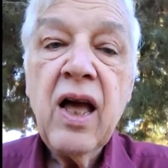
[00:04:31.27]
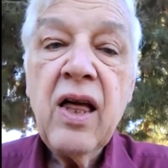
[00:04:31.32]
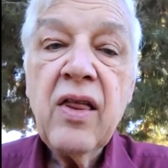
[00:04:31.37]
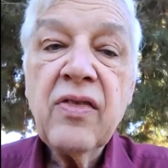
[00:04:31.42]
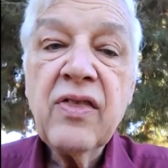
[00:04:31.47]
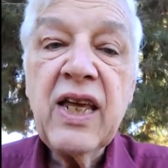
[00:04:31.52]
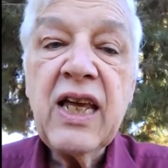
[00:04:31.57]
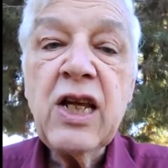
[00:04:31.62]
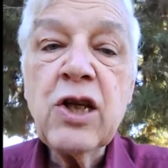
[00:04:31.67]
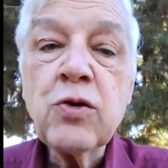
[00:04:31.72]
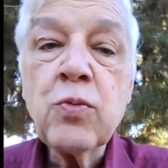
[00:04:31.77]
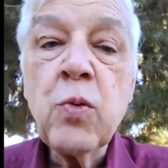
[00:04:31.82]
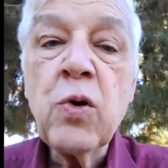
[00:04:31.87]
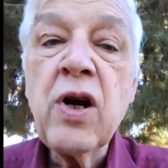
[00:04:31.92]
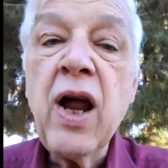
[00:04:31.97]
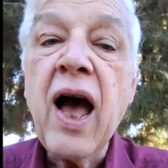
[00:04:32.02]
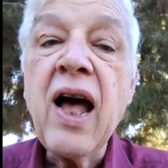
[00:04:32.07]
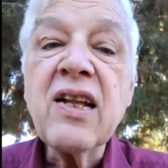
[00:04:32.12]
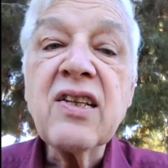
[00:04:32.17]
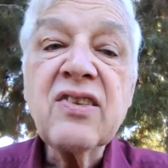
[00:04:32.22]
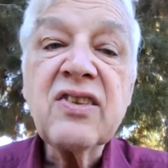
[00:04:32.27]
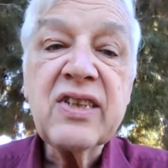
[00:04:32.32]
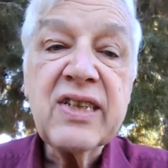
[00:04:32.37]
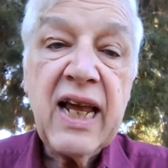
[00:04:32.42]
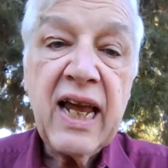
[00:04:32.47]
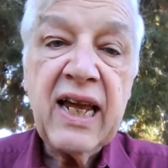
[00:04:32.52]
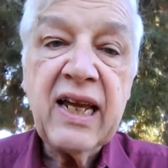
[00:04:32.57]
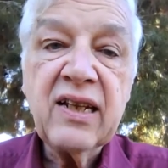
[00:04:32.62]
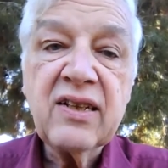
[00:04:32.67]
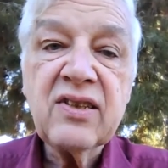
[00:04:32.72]
These were not
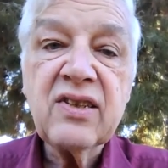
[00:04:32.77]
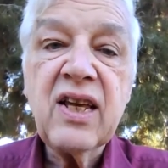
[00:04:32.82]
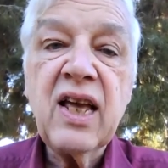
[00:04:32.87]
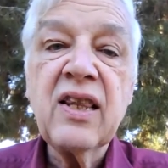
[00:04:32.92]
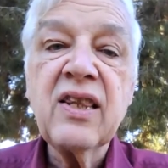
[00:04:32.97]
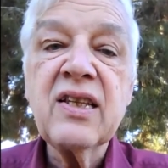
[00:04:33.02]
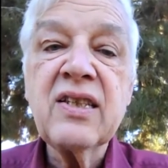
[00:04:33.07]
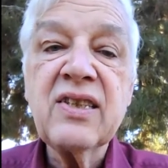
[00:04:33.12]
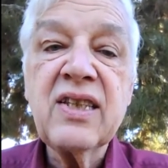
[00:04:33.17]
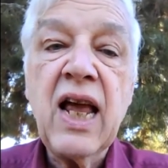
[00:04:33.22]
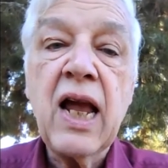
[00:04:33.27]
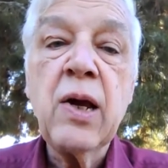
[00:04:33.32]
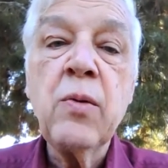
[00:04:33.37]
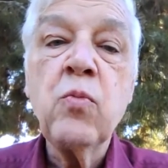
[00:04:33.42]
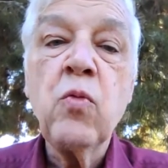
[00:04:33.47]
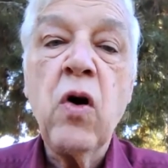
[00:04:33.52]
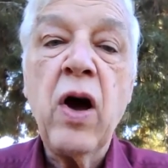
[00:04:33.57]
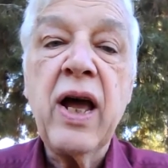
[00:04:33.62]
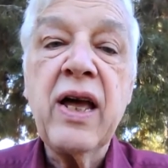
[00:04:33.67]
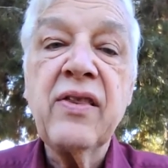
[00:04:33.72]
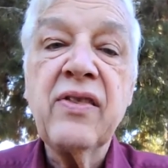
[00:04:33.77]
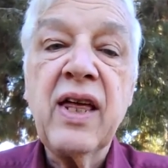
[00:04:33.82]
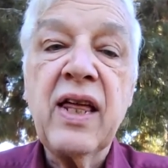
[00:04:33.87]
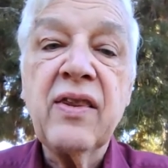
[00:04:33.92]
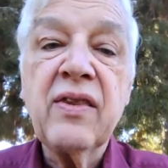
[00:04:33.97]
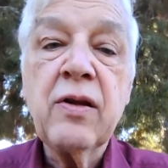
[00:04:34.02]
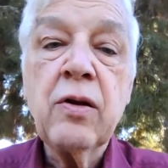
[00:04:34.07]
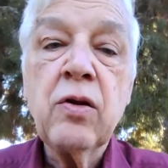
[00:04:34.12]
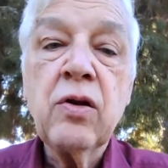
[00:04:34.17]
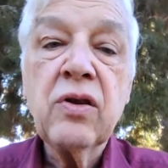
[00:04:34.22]
saints in the same way that
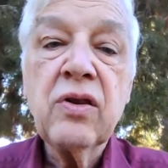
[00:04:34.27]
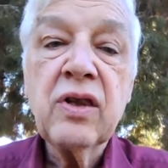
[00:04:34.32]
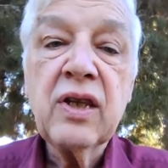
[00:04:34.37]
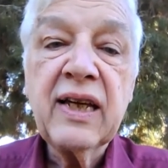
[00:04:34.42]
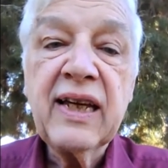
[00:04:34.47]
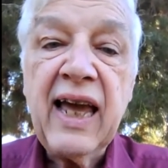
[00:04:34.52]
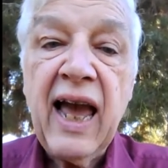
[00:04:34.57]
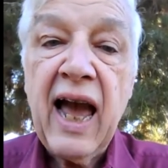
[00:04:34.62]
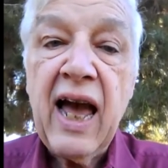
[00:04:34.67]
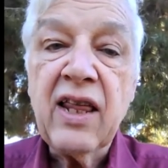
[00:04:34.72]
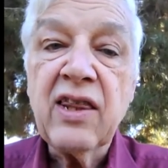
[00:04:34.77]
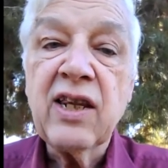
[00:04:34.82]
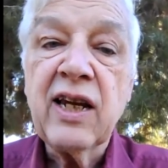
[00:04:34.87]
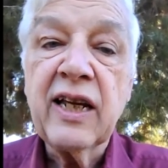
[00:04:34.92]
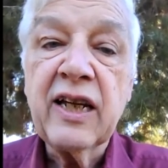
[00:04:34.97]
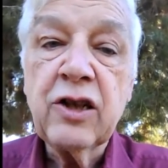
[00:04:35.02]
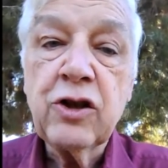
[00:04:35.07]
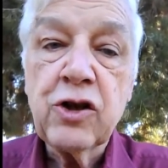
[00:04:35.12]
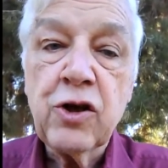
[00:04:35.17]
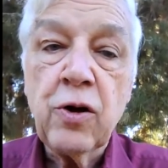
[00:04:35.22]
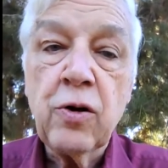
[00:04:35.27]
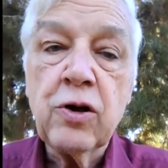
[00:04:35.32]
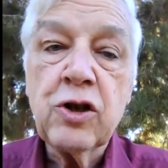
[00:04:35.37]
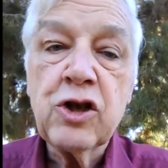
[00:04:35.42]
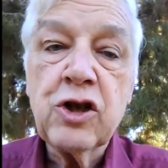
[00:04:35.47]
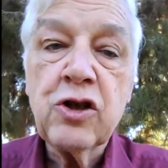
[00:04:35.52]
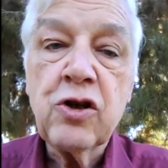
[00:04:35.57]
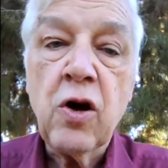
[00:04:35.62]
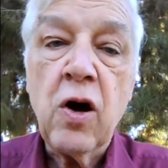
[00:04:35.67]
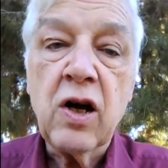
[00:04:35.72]
the Catholic
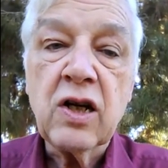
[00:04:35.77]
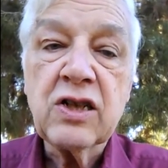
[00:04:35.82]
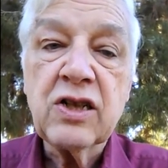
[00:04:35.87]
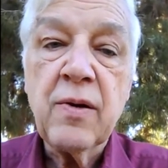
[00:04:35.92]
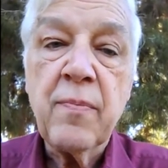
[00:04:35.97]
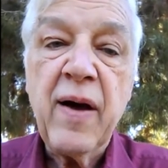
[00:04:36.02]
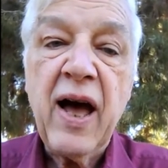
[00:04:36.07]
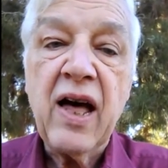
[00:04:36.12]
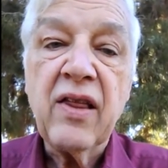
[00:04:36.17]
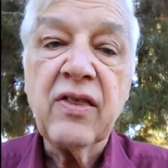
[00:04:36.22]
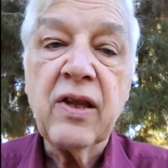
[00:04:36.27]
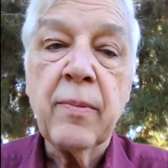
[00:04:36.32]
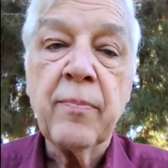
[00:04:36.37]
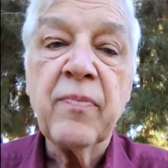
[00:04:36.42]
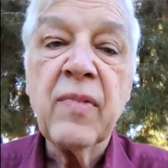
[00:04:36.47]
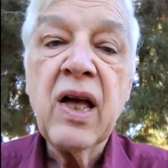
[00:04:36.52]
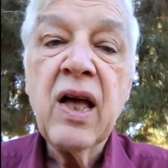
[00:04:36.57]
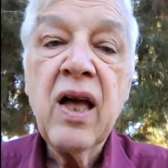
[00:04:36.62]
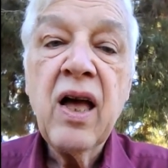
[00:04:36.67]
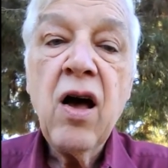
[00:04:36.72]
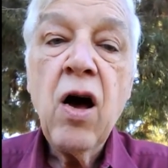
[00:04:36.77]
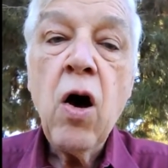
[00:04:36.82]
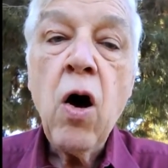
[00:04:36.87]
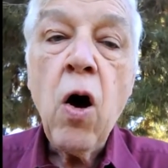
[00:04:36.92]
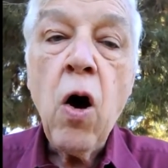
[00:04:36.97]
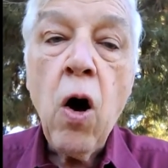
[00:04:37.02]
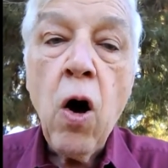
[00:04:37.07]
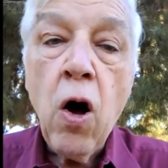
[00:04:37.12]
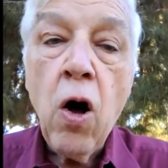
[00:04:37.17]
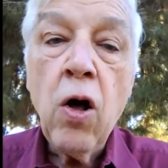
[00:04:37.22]
Church talks about them.
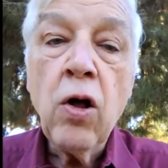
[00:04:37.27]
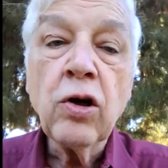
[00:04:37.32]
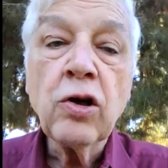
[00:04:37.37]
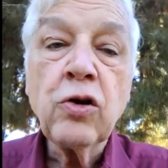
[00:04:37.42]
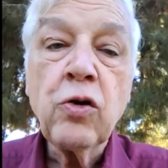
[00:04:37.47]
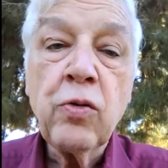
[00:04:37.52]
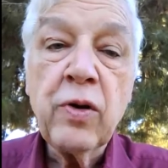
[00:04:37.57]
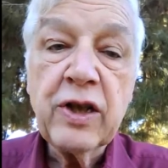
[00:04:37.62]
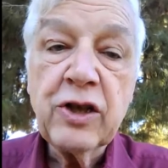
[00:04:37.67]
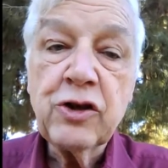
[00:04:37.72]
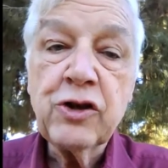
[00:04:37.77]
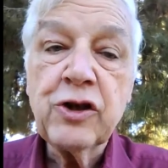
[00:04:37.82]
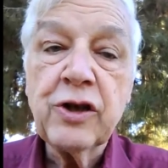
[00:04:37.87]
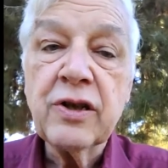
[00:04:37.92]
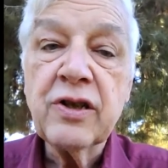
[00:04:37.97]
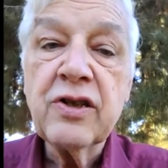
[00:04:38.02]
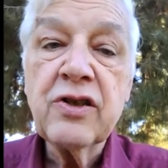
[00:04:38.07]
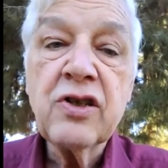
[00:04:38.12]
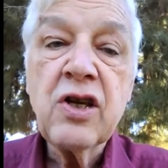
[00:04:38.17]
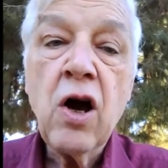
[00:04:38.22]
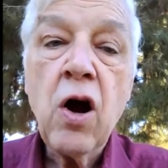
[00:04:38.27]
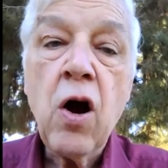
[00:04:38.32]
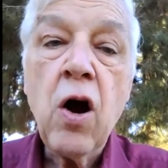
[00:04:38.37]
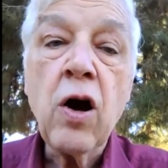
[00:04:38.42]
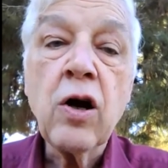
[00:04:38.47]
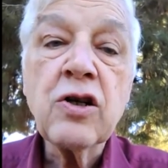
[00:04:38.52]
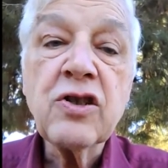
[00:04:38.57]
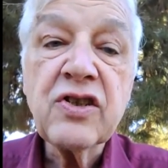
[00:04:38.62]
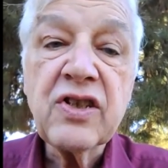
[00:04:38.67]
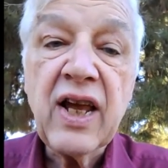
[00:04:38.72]
All Christians
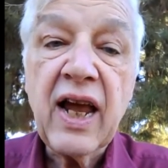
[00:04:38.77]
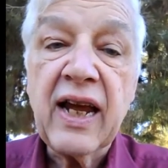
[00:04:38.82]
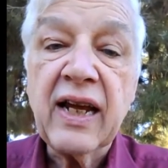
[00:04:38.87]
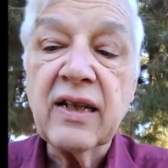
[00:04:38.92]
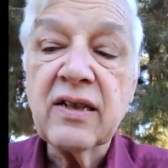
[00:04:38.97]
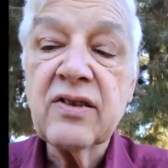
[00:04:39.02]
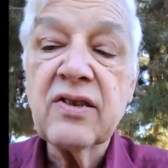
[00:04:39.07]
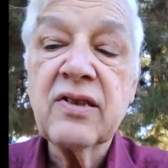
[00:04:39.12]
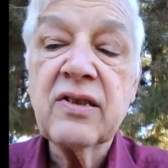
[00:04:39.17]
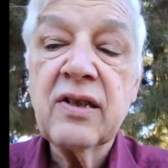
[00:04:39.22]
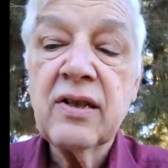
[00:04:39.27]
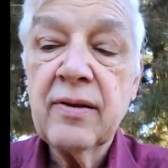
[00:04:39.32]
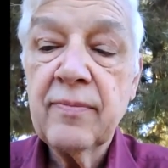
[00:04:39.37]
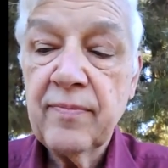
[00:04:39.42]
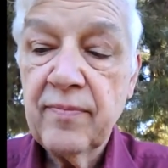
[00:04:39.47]
are saints.